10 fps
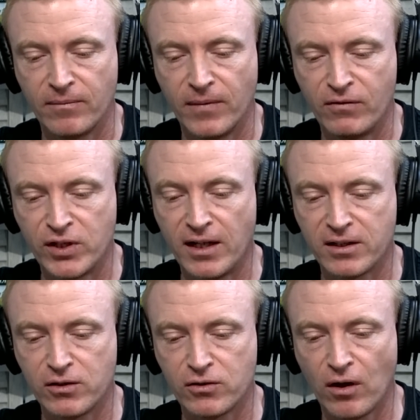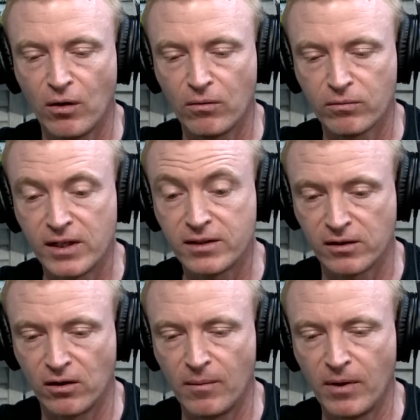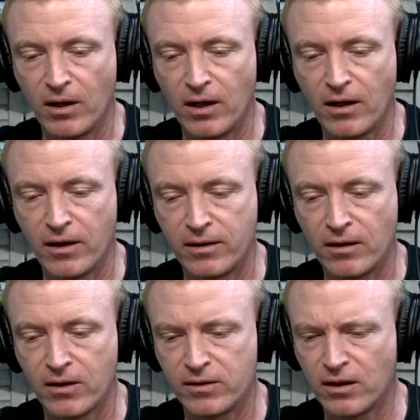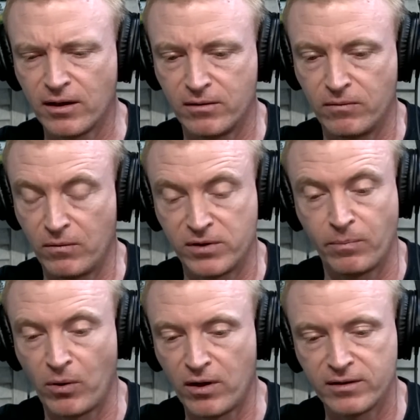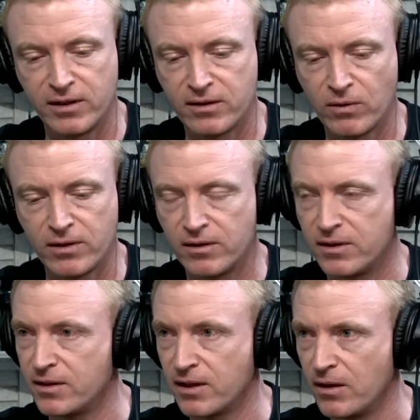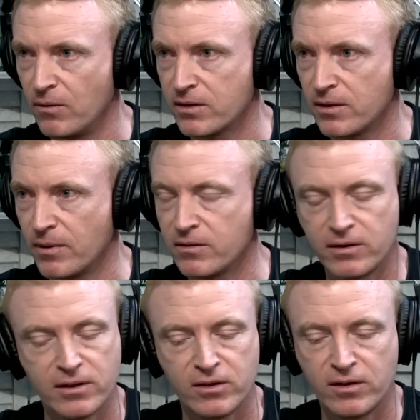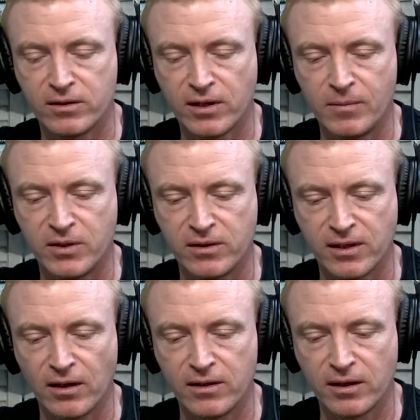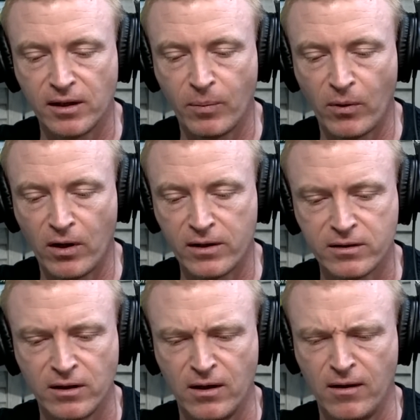if she gets control this time, I could say I was surprised. It's what is it, $16 or something? It just seems a silly price.